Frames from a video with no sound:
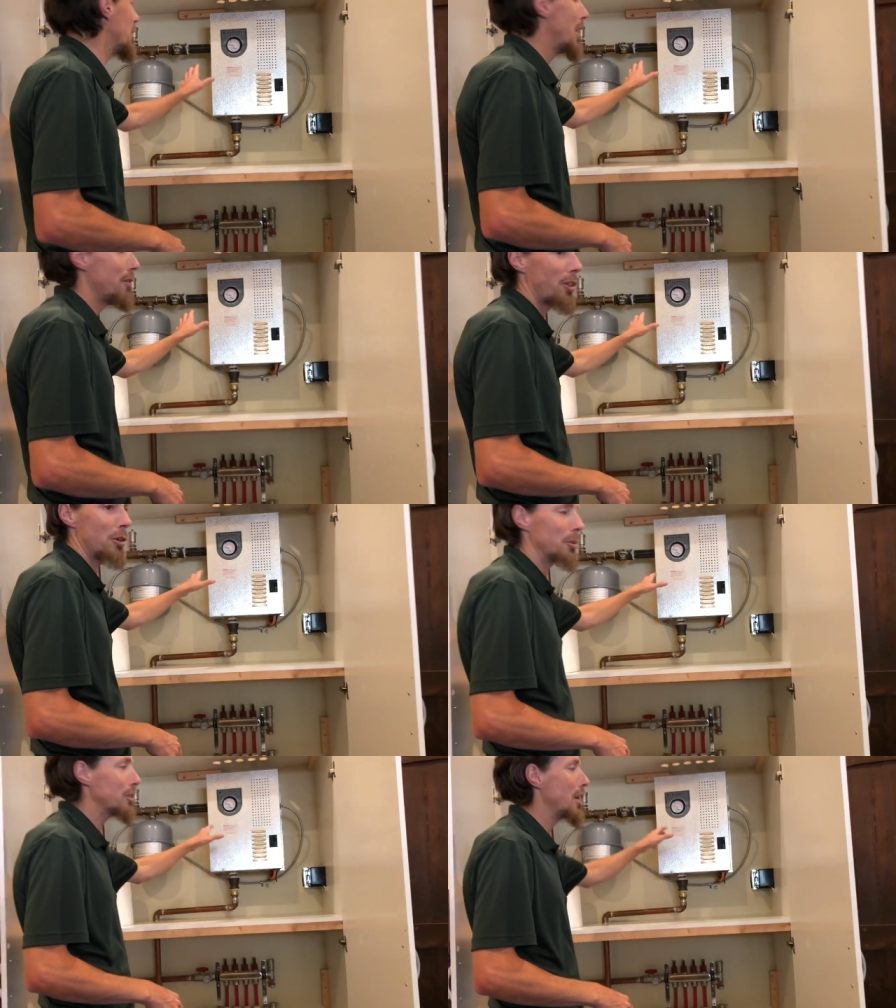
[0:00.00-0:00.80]
have a
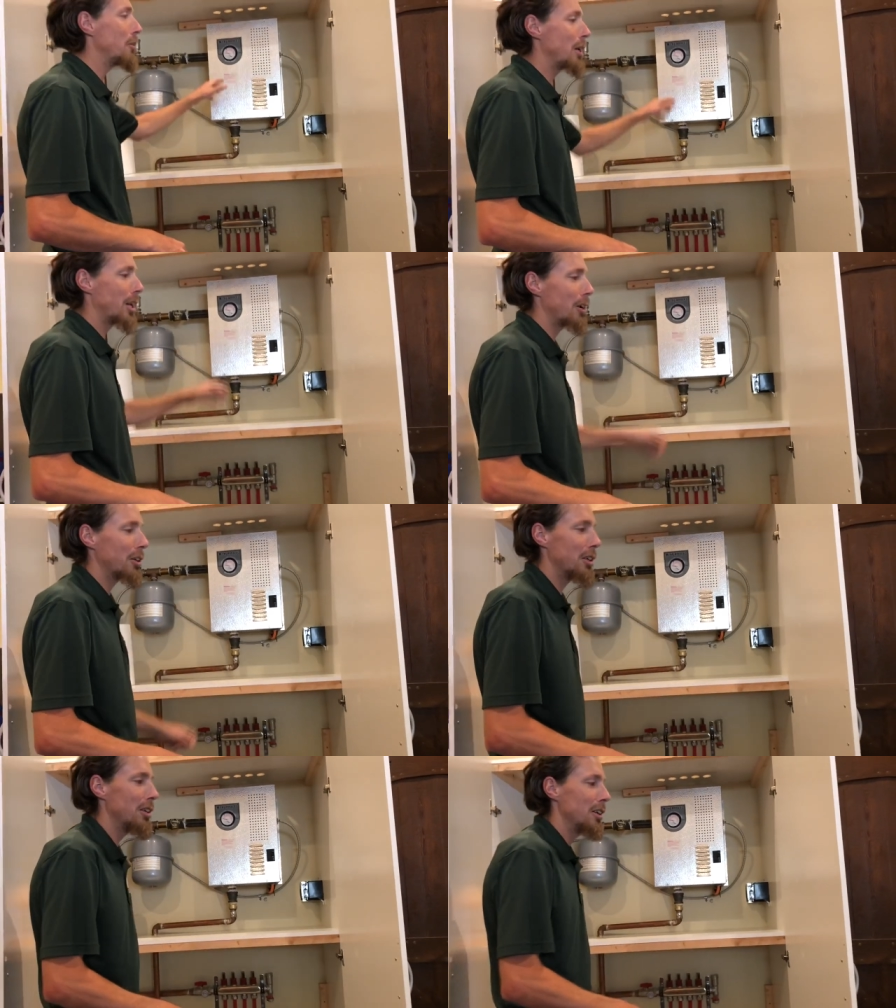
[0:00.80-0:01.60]
thermostat right out
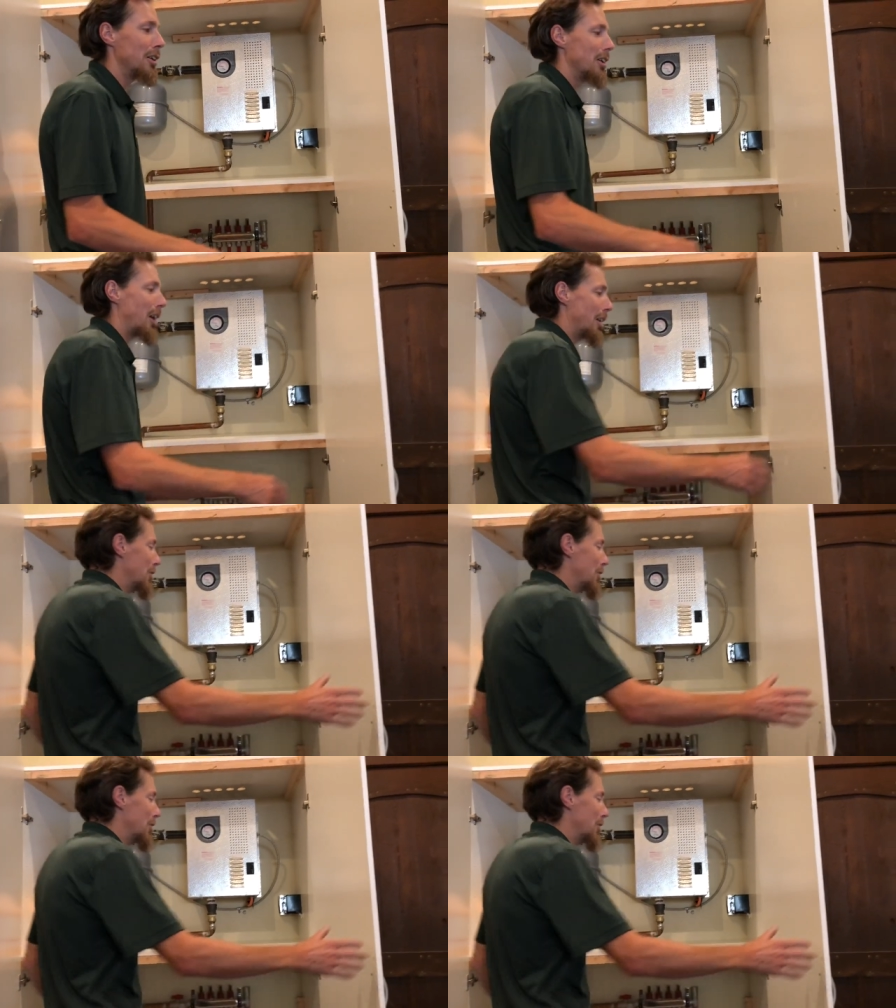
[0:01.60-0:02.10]
here. I